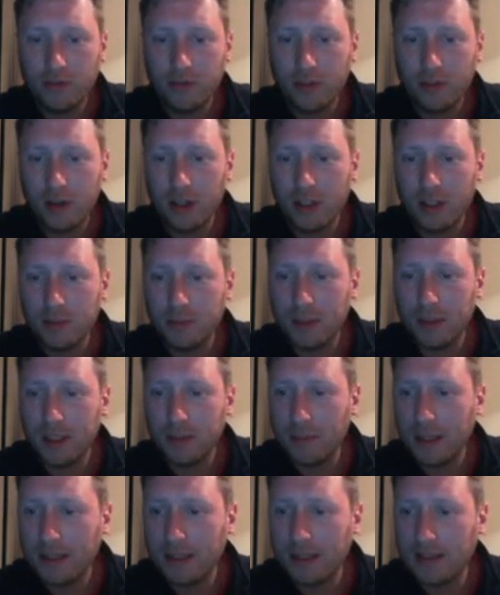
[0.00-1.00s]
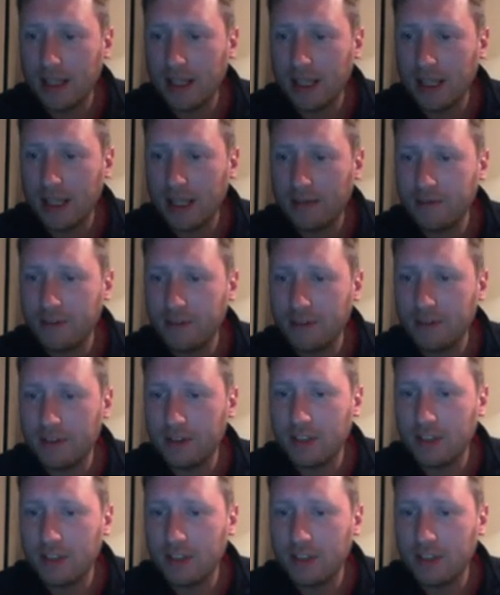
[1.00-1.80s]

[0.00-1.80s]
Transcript: far, he's been in the best 11 of the